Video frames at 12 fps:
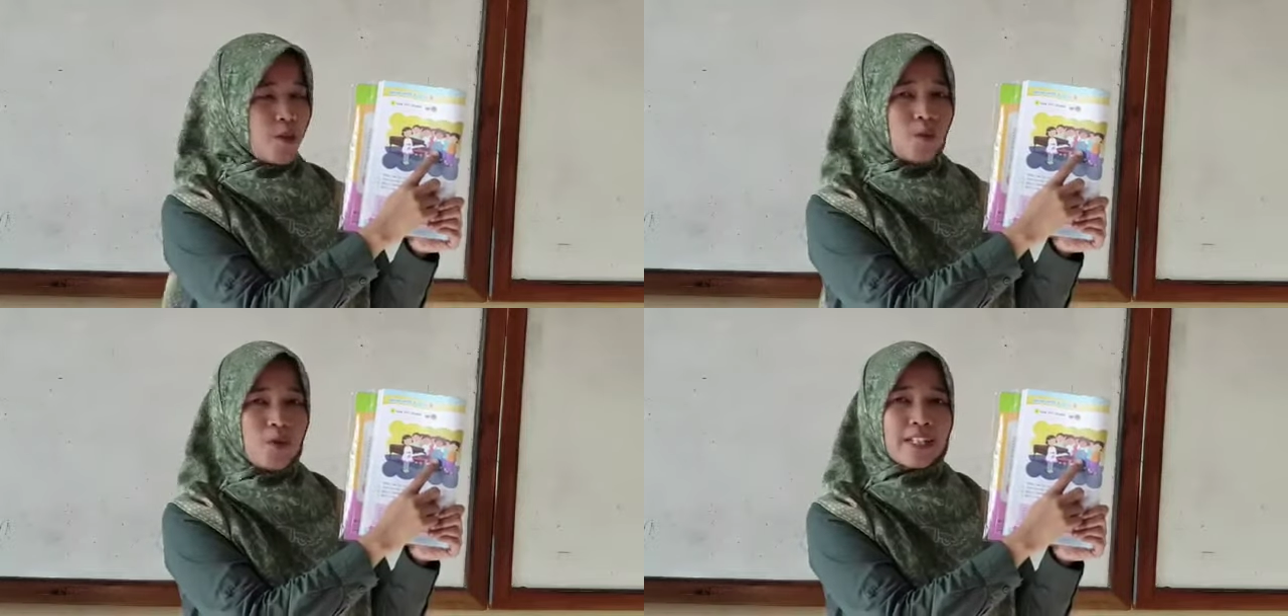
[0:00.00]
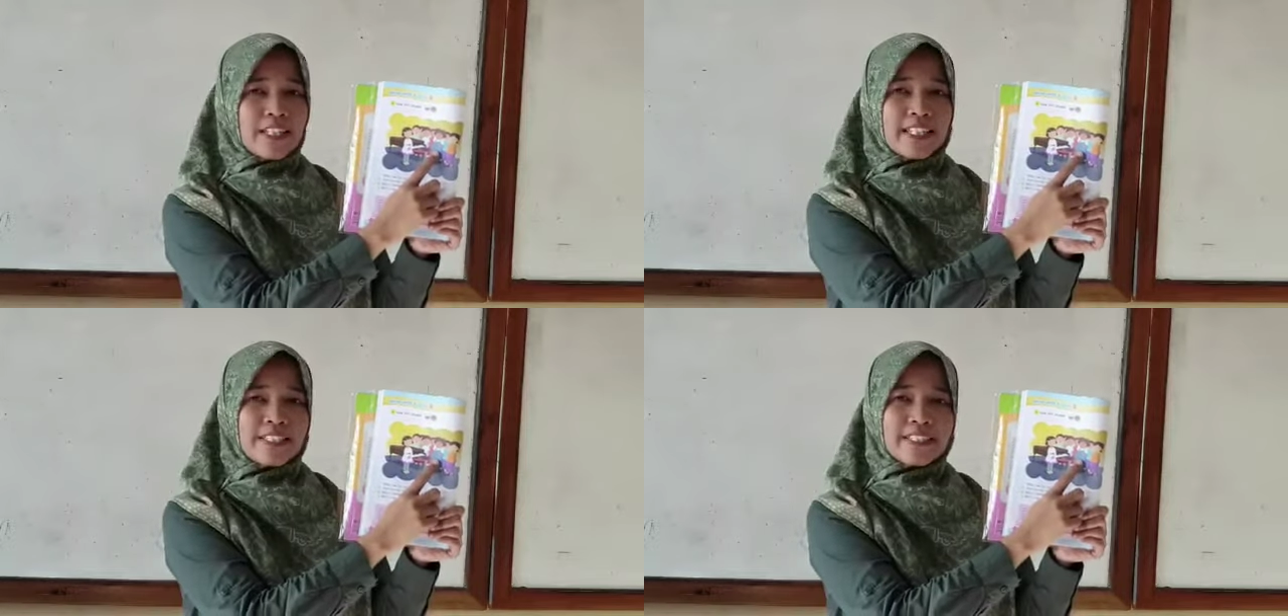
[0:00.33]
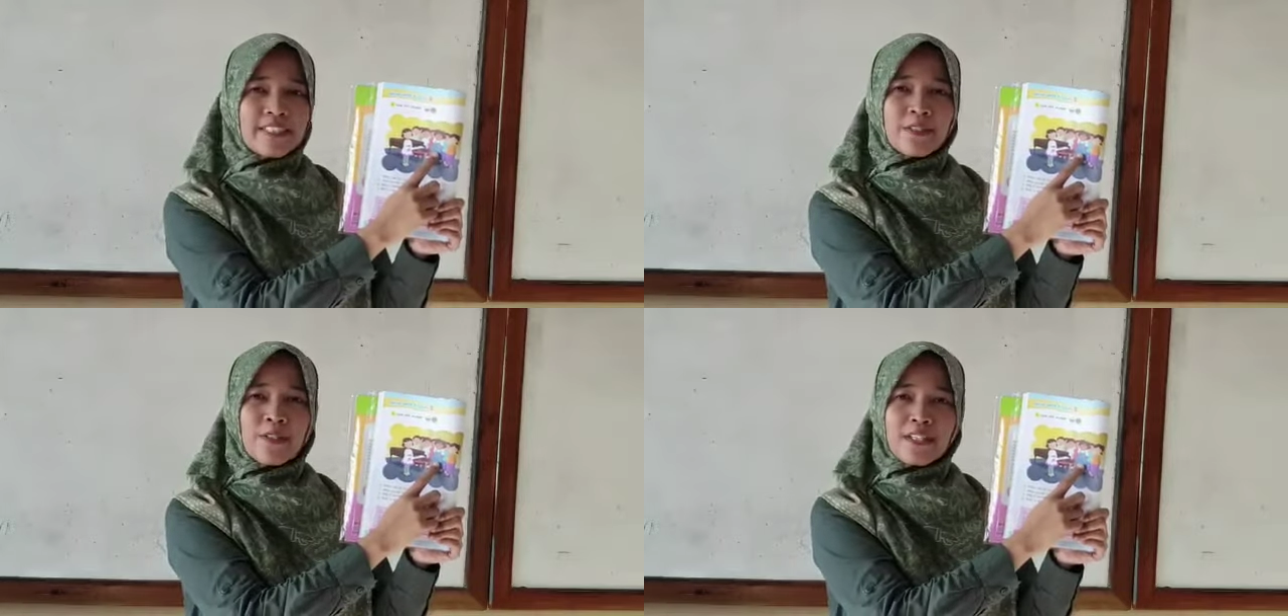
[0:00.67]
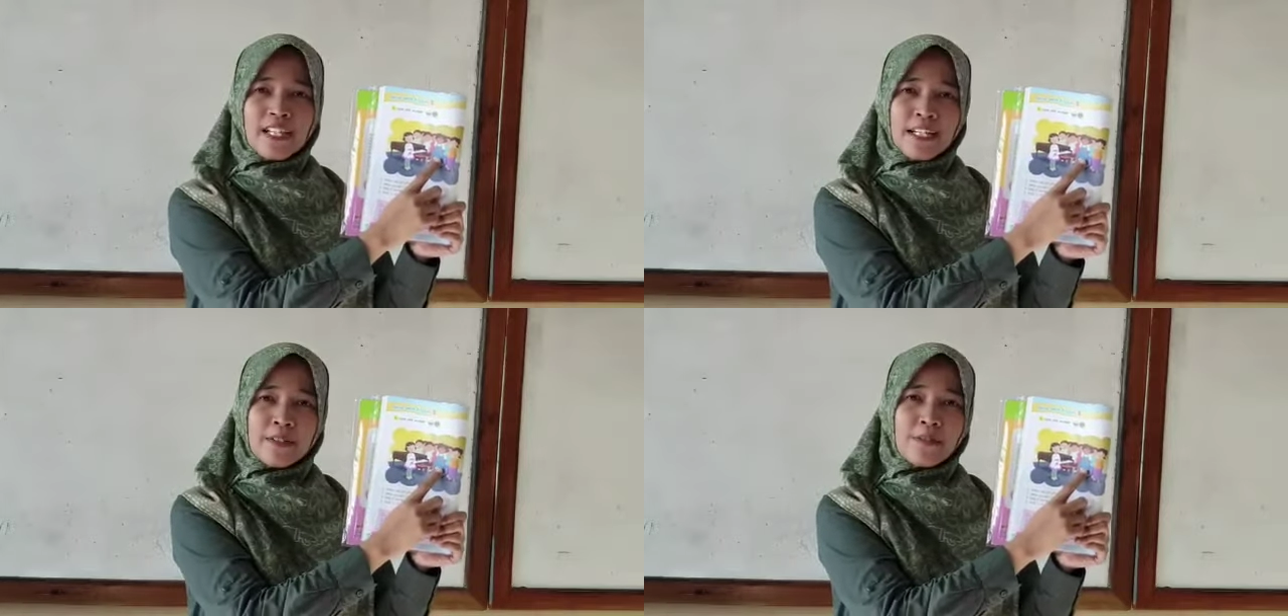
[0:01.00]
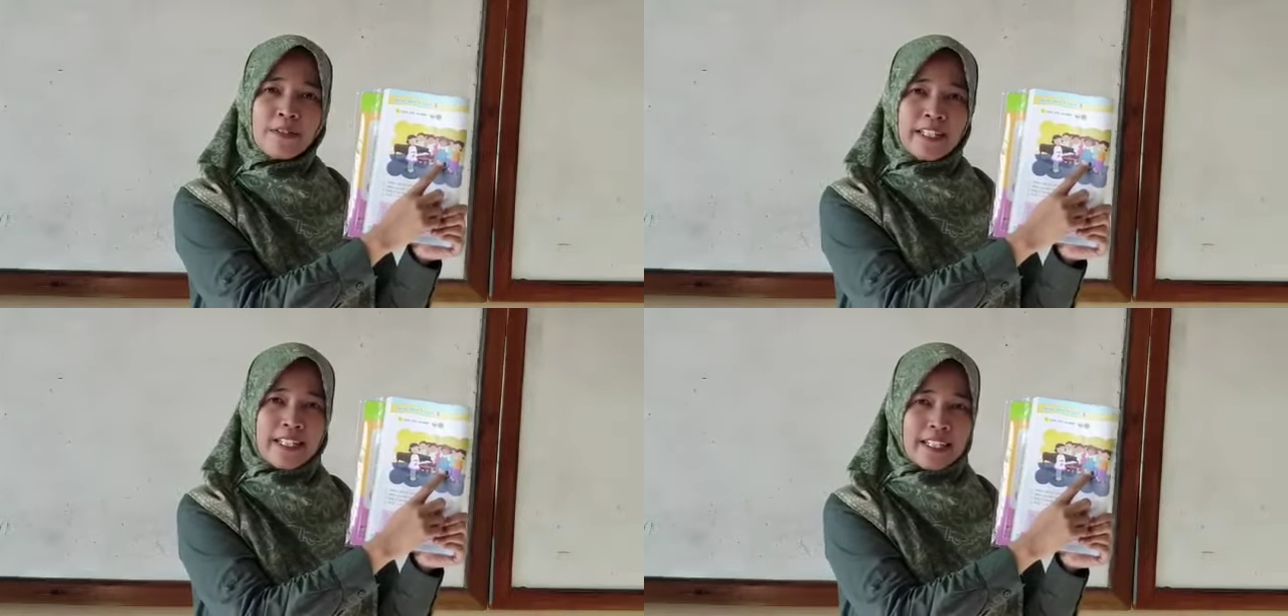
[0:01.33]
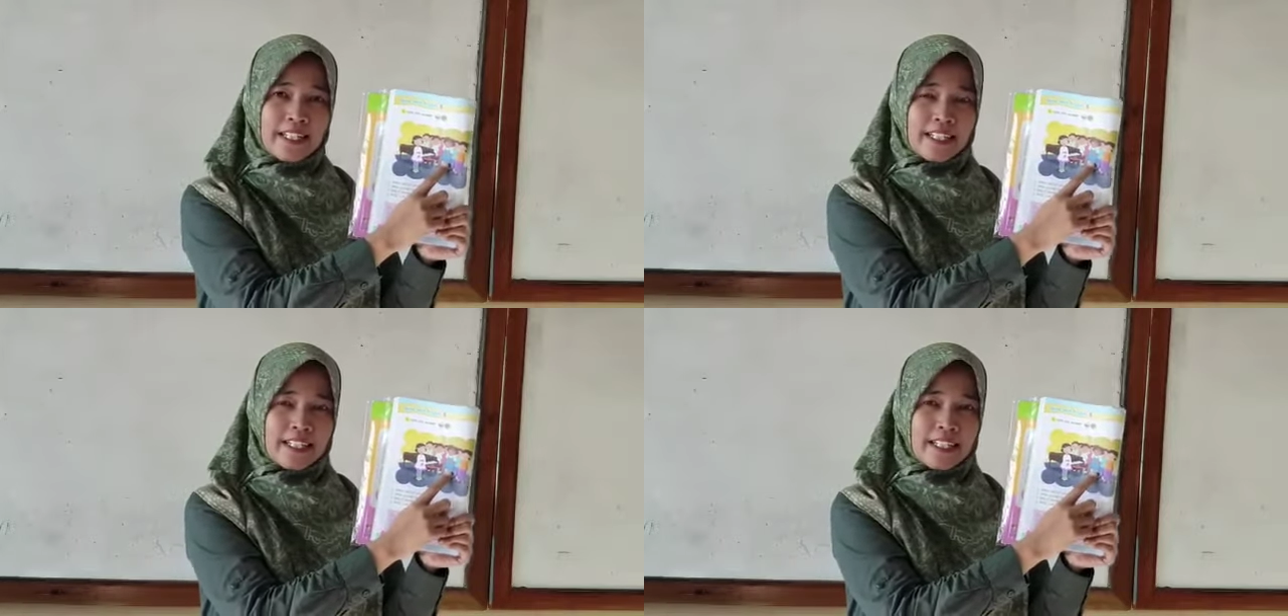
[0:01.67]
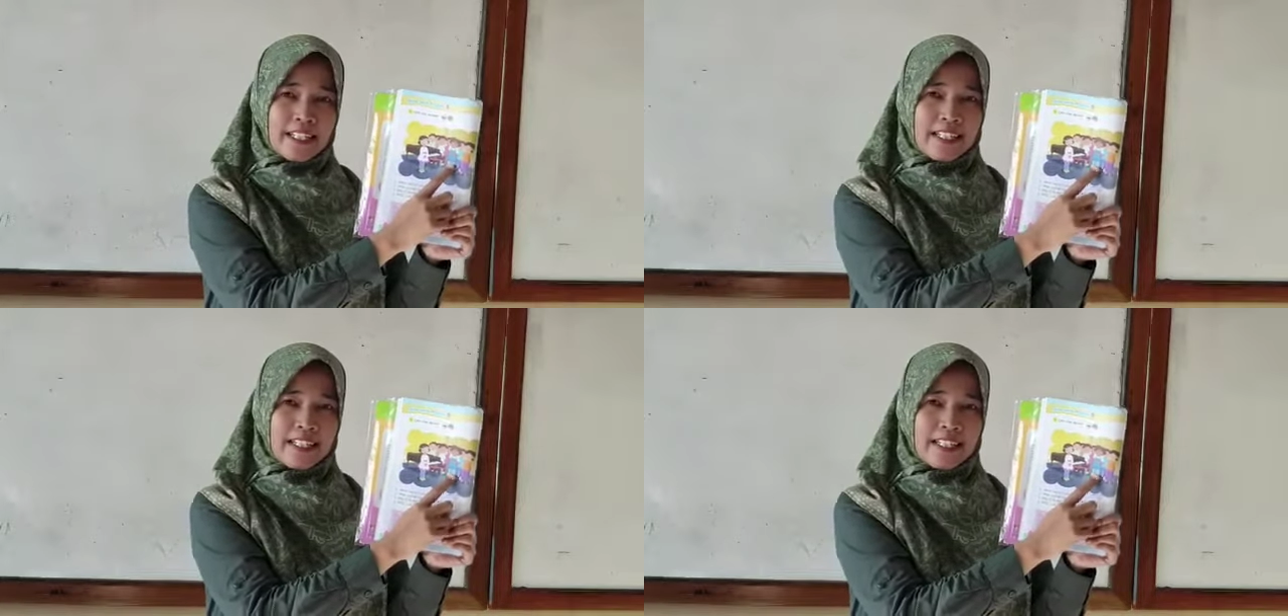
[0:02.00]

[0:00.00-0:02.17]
What is Donna doing?